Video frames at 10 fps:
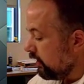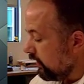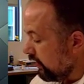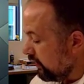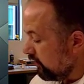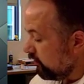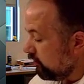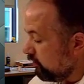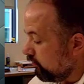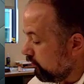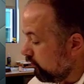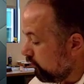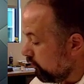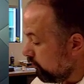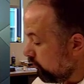And then
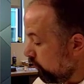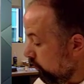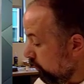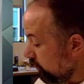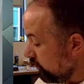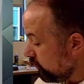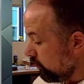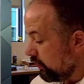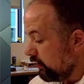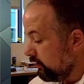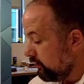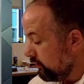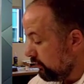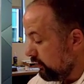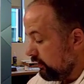for this one,
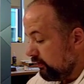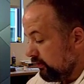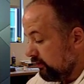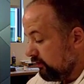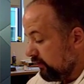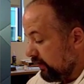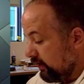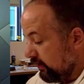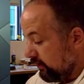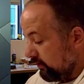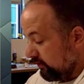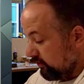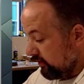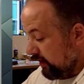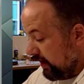this
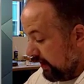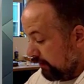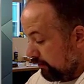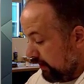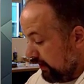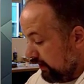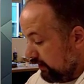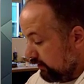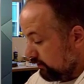says not P